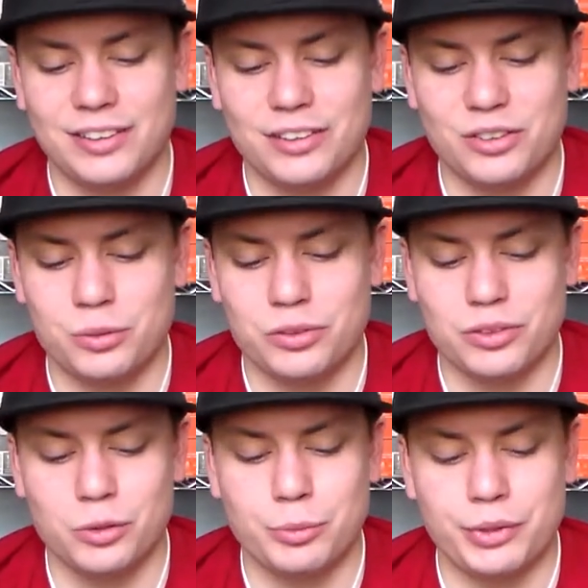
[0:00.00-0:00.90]
I thought this was
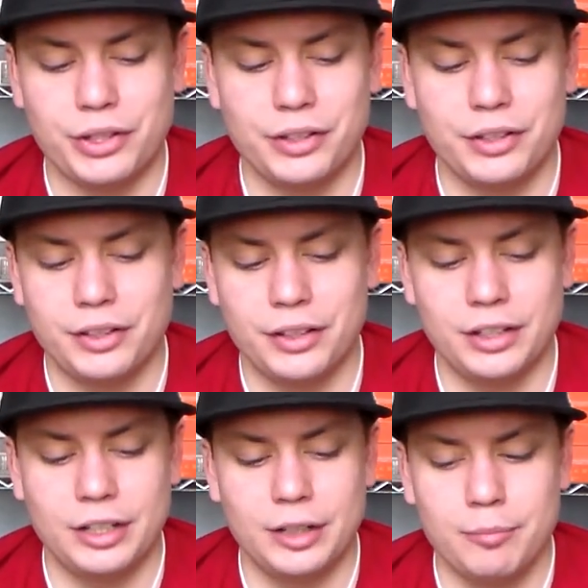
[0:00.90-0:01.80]
a no-brainer.
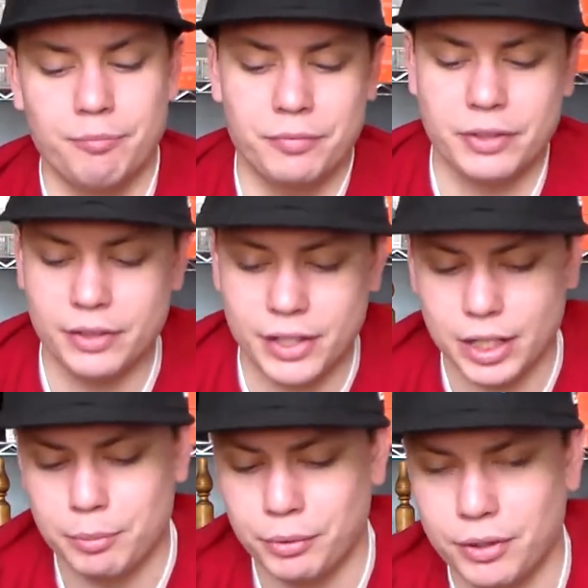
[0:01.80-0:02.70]
Um,
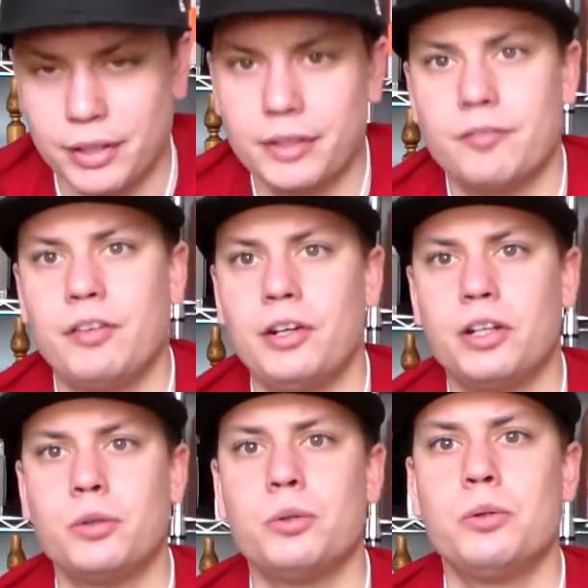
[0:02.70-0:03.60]
the upper on it,
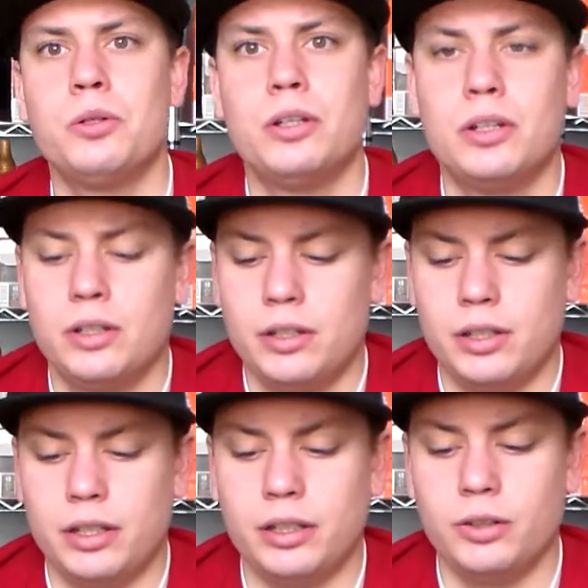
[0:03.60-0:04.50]
very cool.
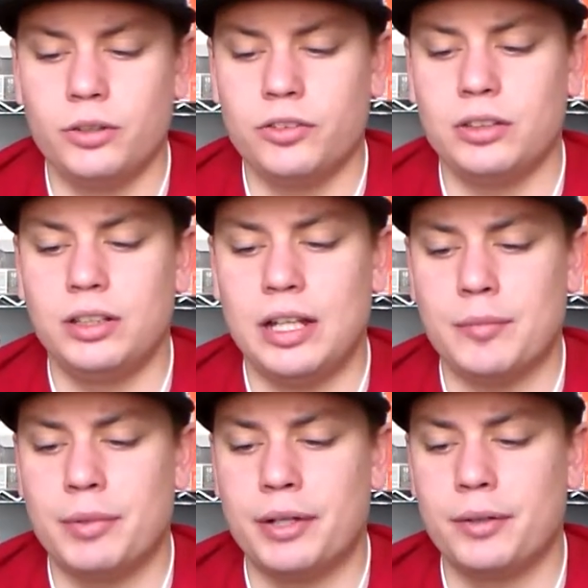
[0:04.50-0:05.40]
It looks a
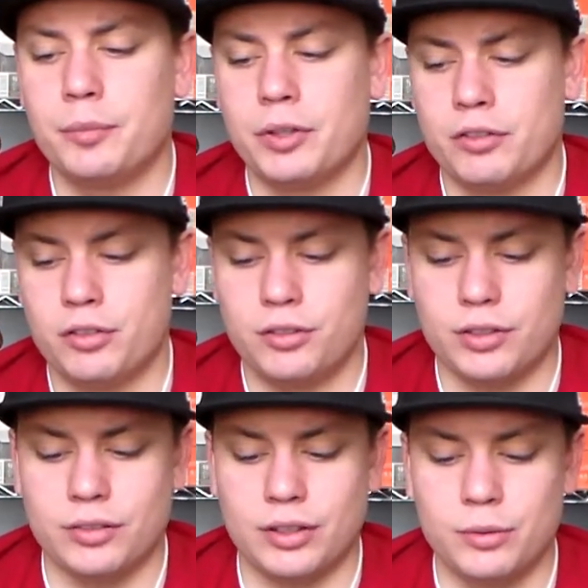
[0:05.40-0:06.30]
lot better in
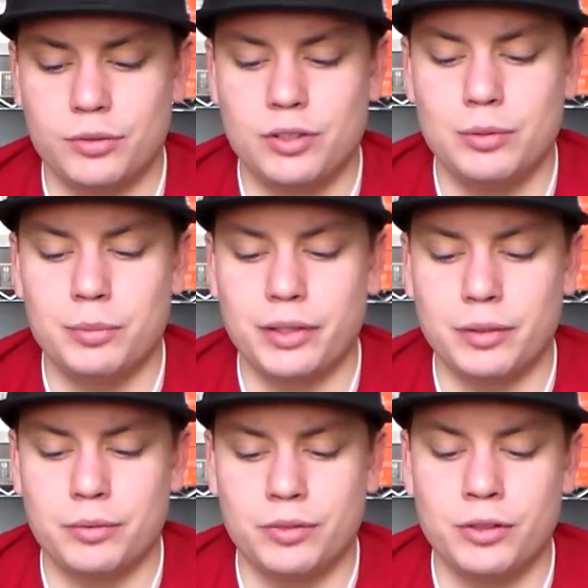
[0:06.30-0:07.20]
pictures, as I know T.
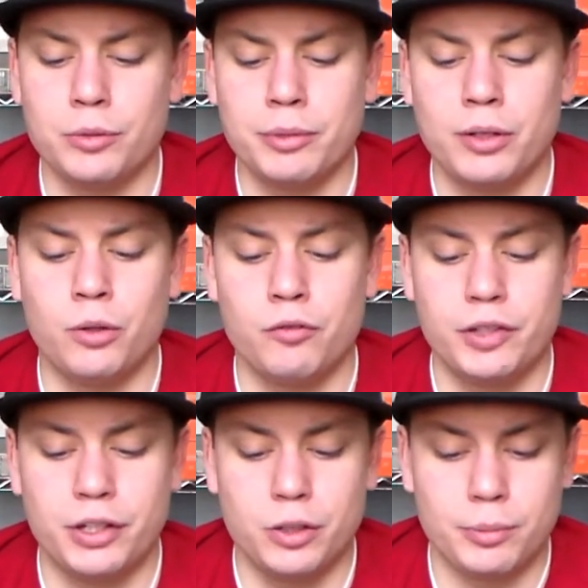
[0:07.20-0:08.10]
you know made a whole
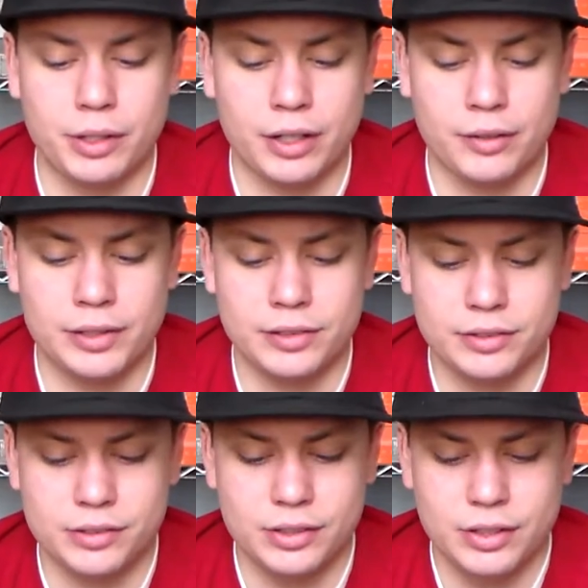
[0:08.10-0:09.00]
video about how
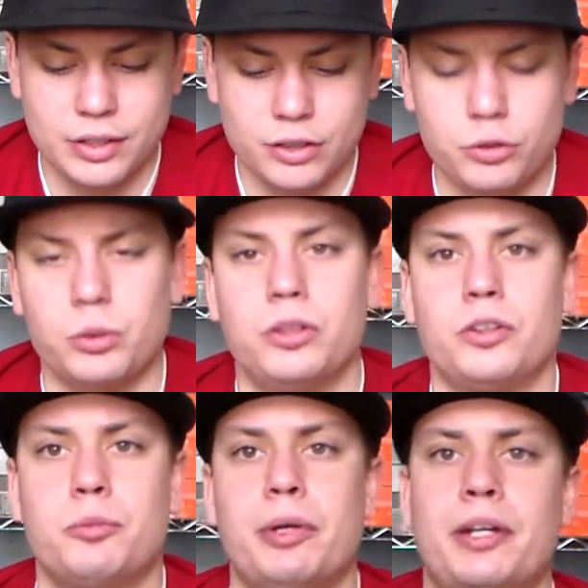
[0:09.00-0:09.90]
these sort of
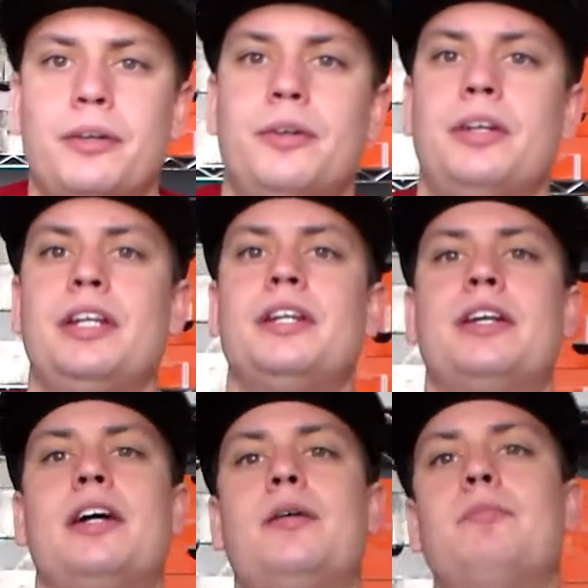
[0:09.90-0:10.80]
look better
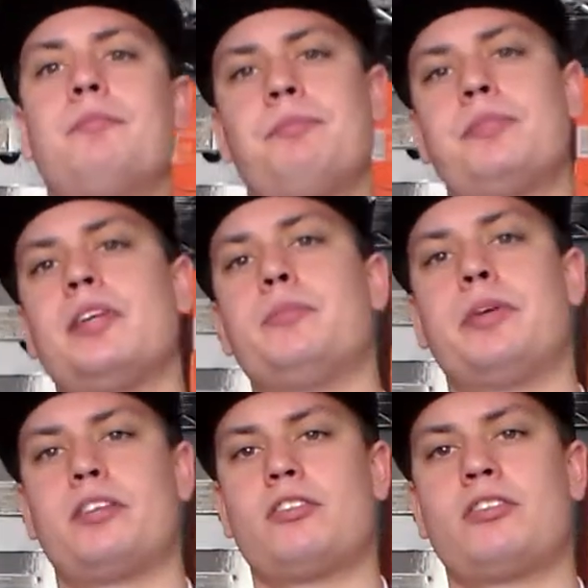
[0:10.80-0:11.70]
in um, in
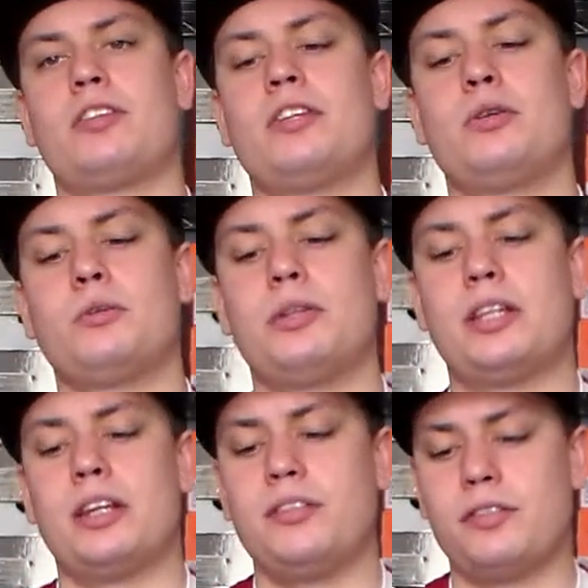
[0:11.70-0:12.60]
pictures than they do in
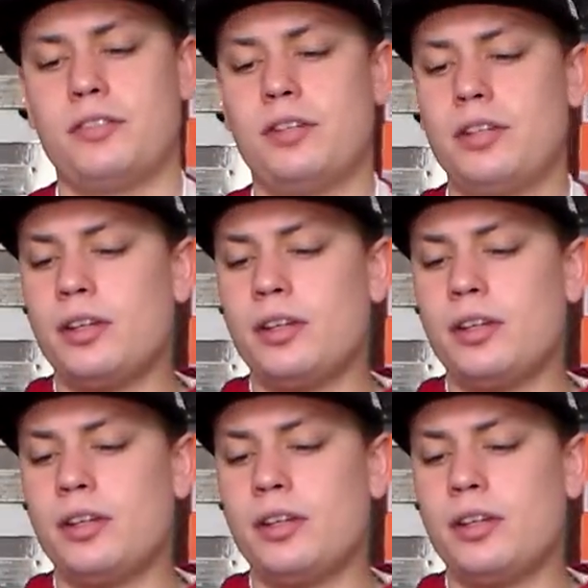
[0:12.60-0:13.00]
real life.